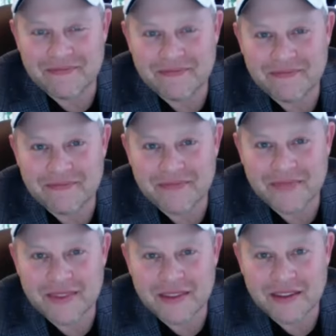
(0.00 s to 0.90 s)

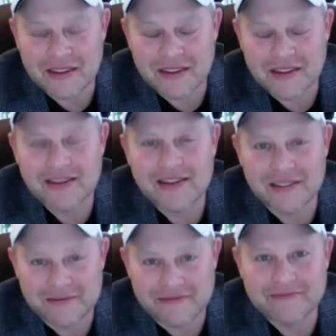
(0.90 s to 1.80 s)

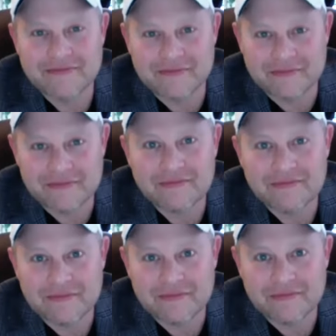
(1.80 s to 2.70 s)

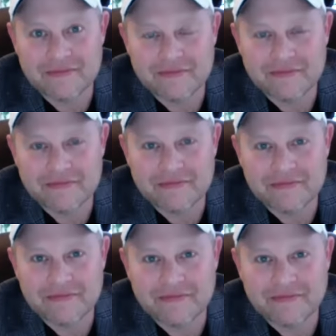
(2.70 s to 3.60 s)
The person shown says nothing.